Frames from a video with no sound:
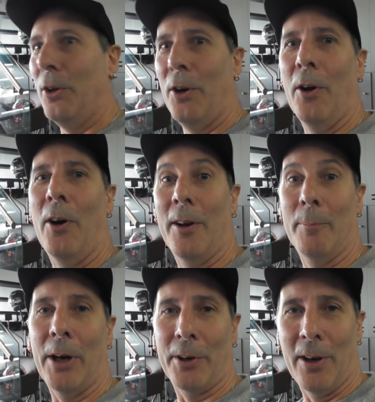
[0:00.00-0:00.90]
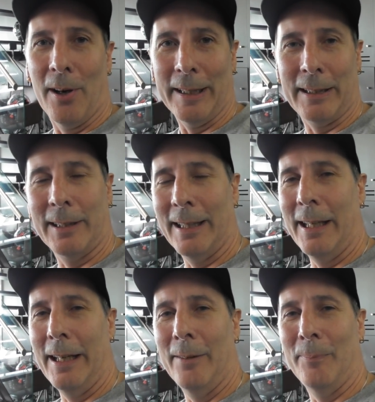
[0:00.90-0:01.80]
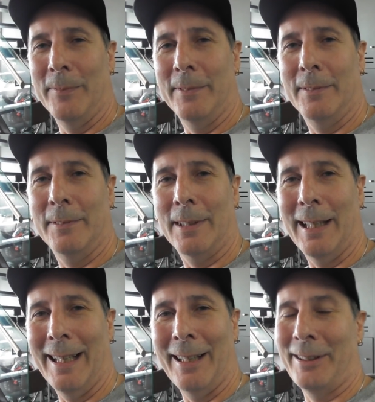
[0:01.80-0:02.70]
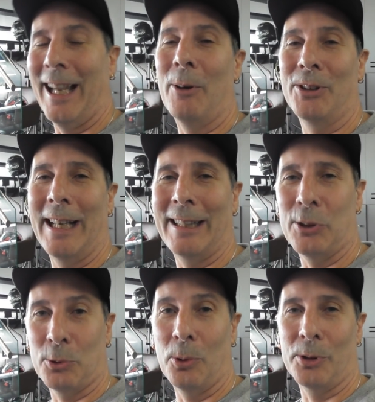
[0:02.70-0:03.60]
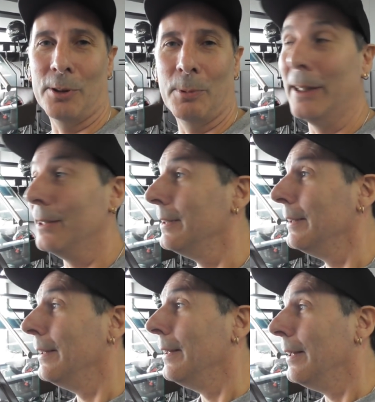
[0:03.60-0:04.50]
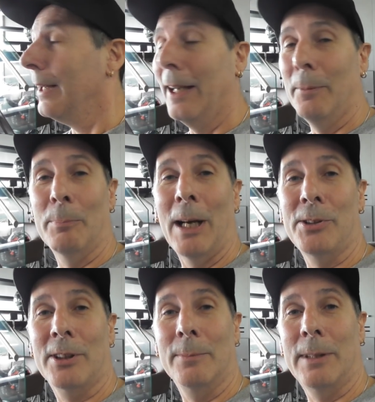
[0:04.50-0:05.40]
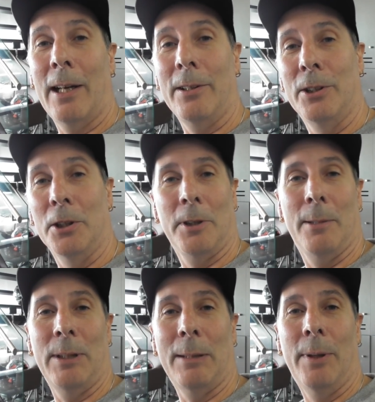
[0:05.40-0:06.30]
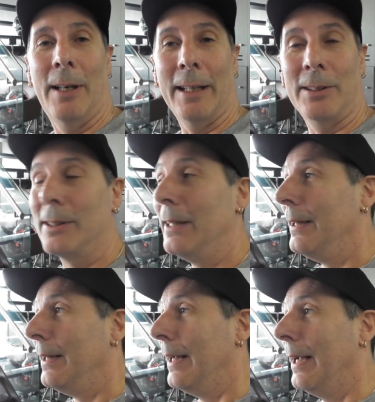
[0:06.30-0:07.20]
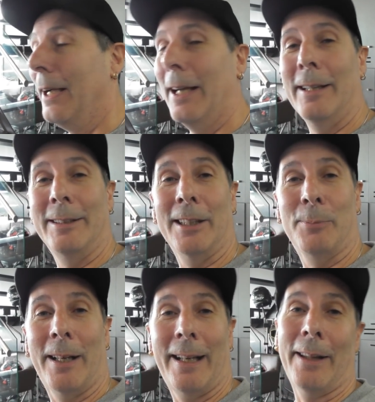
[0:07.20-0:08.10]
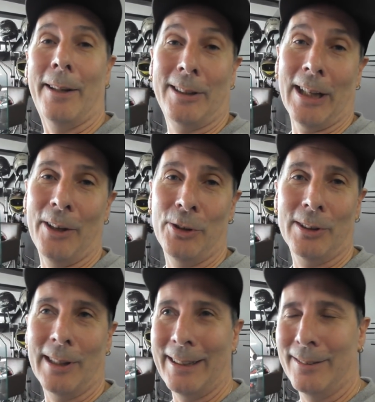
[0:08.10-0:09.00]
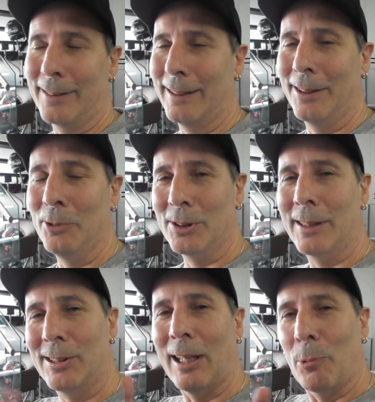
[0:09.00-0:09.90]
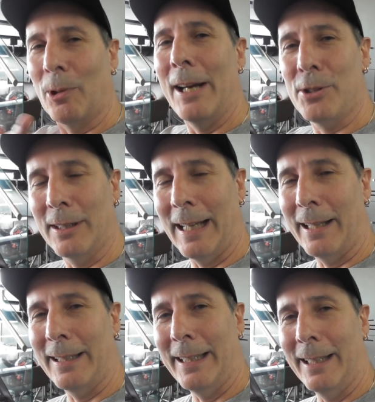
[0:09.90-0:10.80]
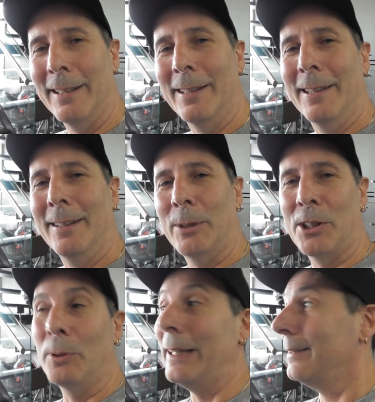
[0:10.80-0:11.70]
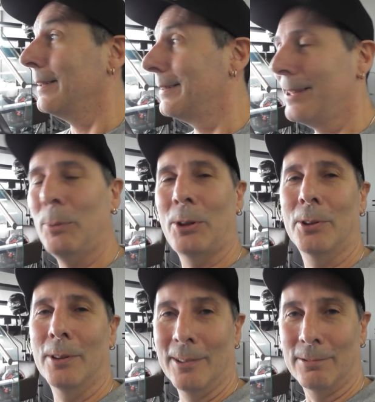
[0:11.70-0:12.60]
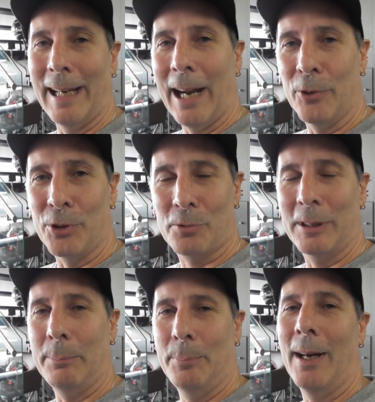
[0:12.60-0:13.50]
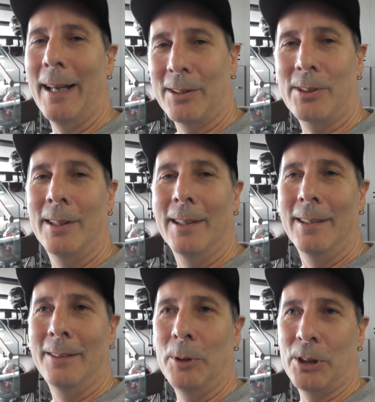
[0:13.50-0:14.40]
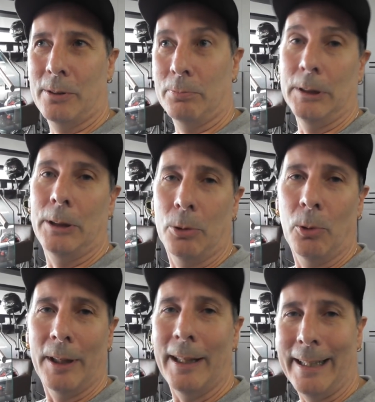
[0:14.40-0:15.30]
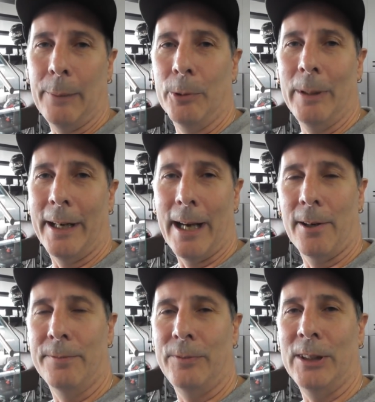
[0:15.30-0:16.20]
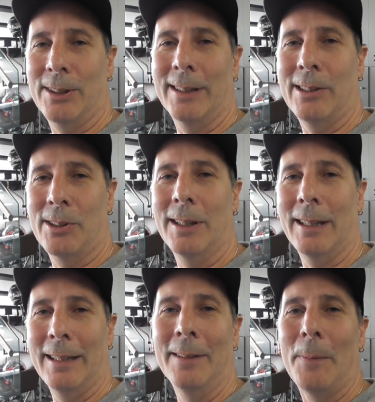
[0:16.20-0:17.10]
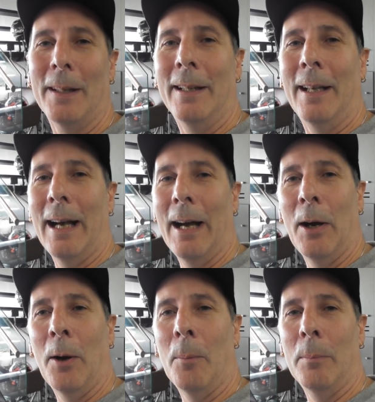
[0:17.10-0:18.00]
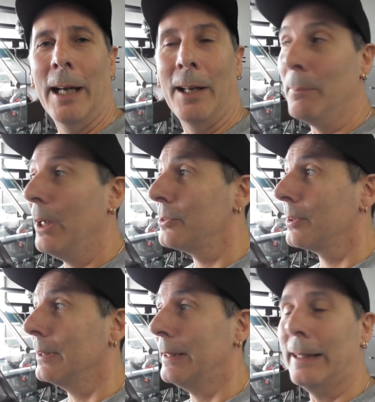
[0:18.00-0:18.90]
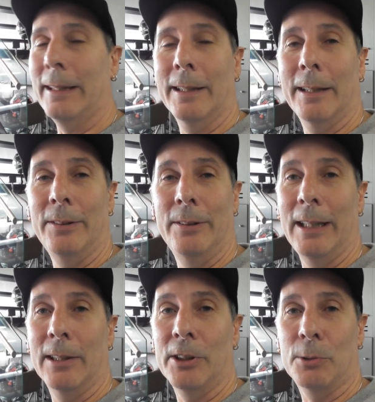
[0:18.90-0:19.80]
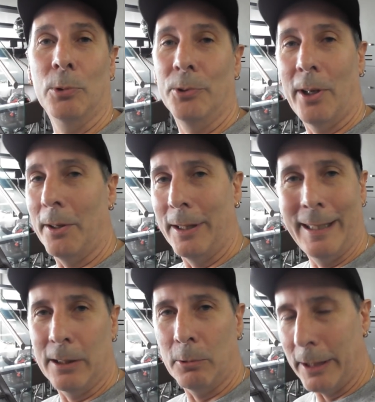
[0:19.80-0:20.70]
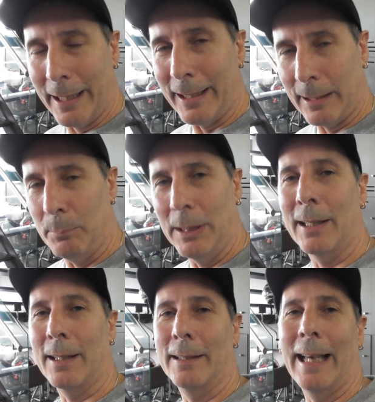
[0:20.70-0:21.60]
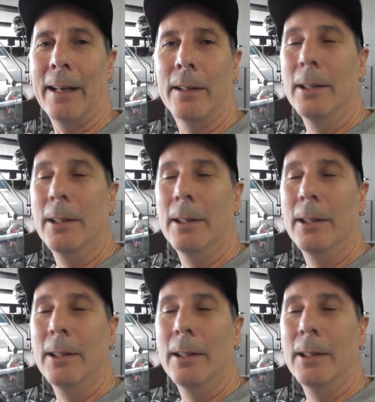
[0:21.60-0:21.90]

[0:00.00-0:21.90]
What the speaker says: non-Motoraholic Kawasaki stores as well. But most of them don't do with the big bikes. So that's one of the other challenges. Like, there is this separation out here between the typical round the street bikes, which would call anything up to about 150cc, and most of the dealers will not deal with anything bigger than that.